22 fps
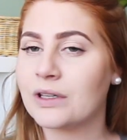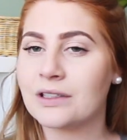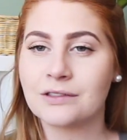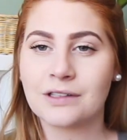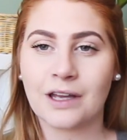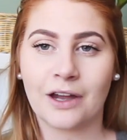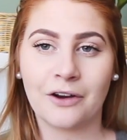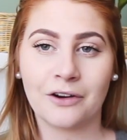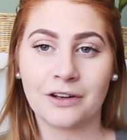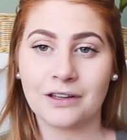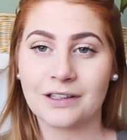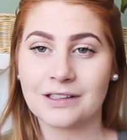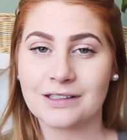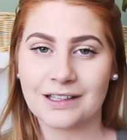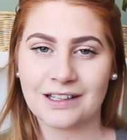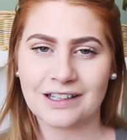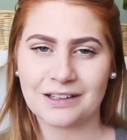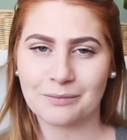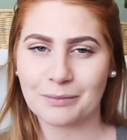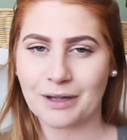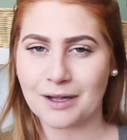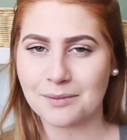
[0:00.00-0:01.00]
He's currently
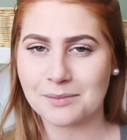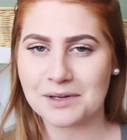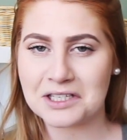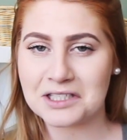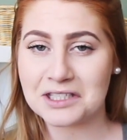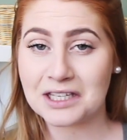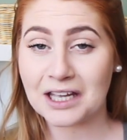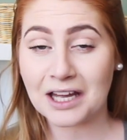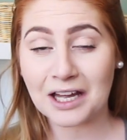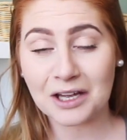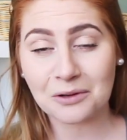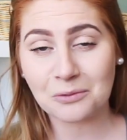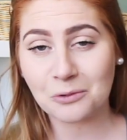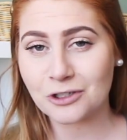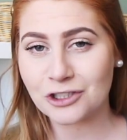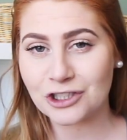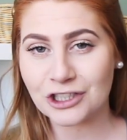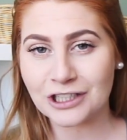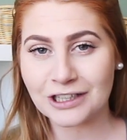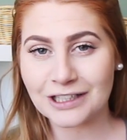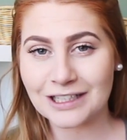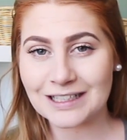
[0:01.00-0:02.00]
sitting by my side
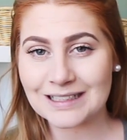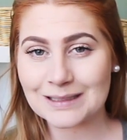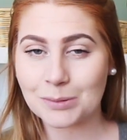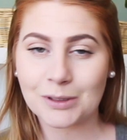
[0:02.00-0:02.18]
watching this